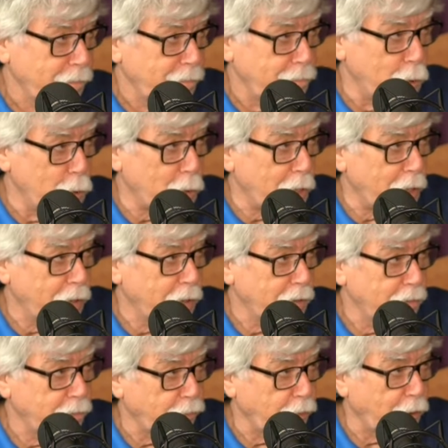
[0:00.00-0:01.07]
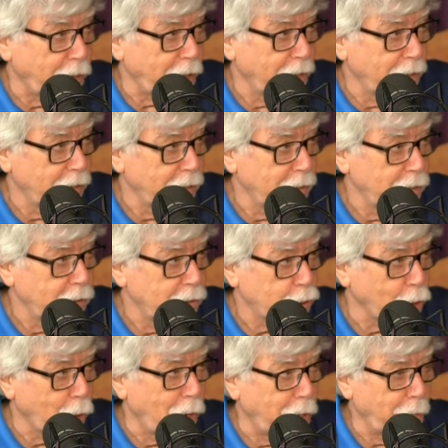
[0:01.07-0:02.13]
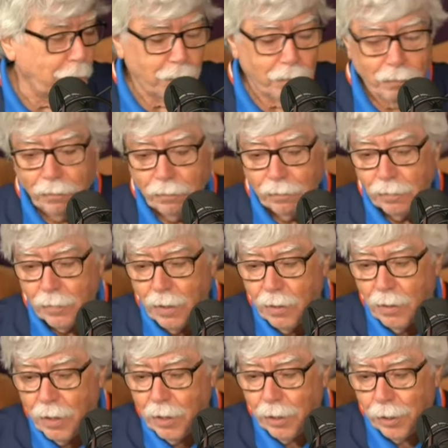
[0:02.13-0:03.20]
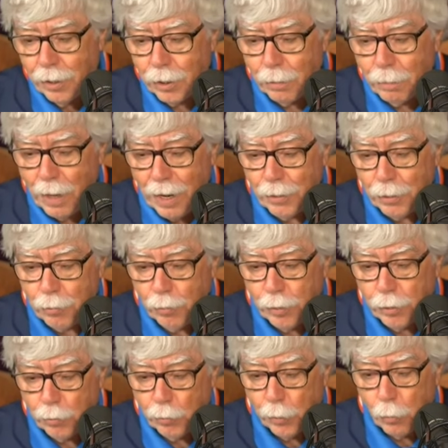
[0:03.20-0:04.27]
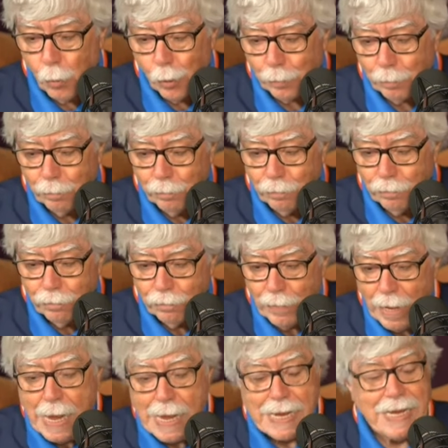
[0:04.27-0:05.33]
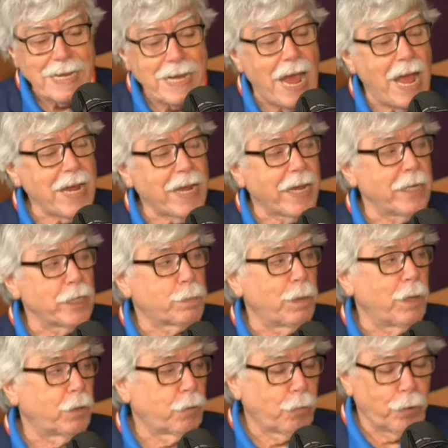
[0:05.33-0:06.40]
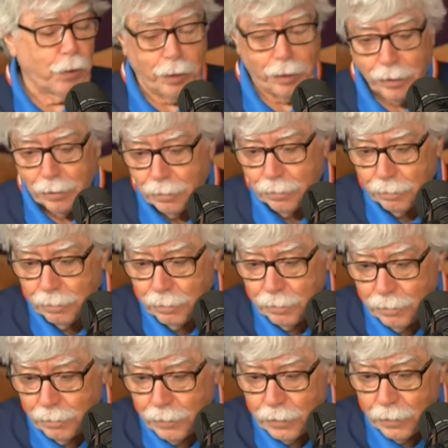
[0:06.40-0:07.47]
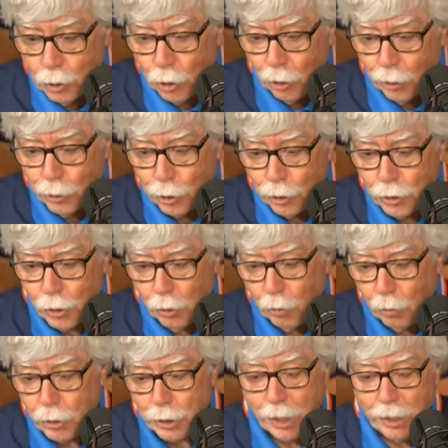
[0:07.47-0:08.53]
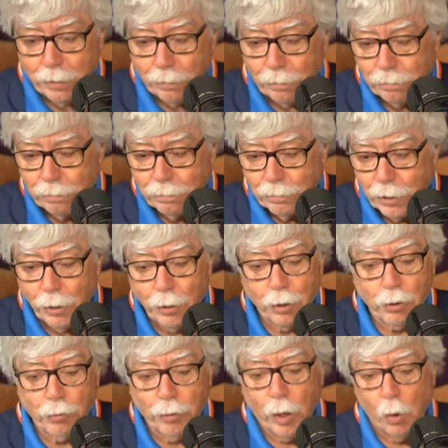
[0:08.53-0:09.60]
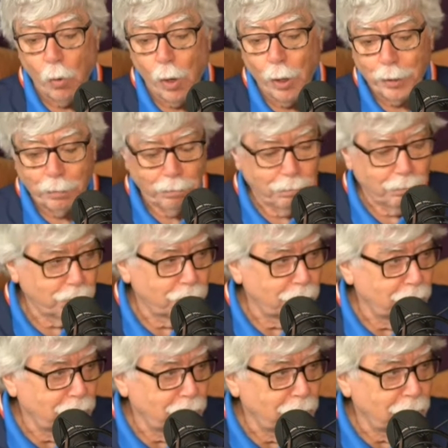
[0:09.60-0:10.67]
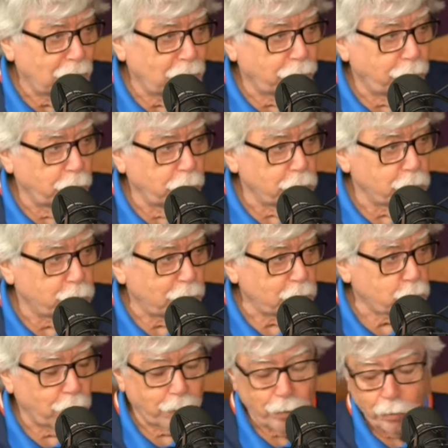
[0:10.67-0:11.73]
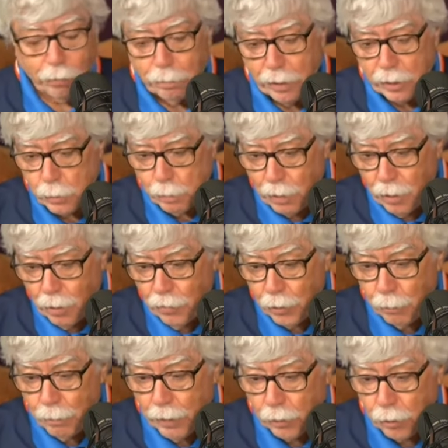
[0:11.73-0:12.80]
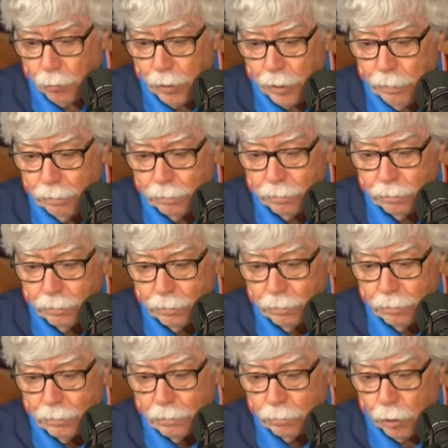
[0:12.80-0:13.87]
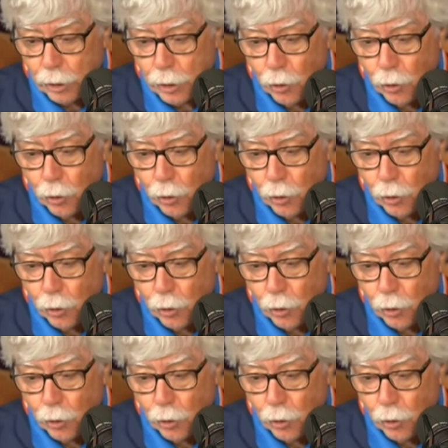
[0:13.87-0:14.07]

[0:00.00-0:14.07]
Mookie, Freddie, Shohei, hitting a combined 331. Yankees' big three, Judge, Soto, Stanton, hitting 301. And the Phillies, best record in baseball, their big three, Bryce